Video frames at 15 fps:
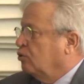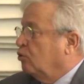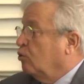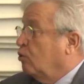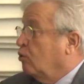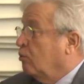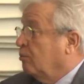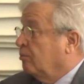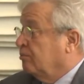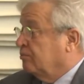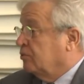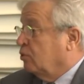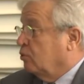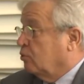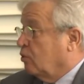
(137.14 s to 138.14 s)
to
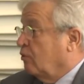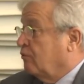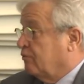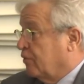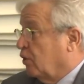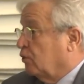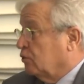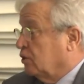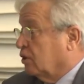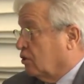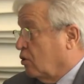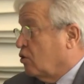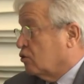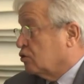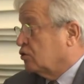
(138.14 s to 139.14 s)
confront the
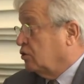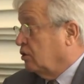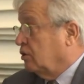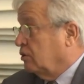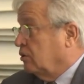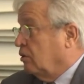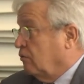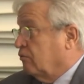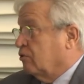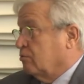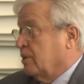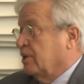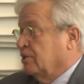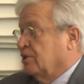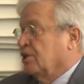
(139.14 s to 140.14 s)
cost of
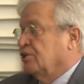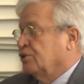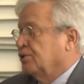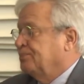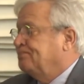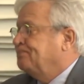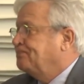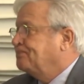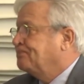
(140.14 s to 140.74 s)
urbanization.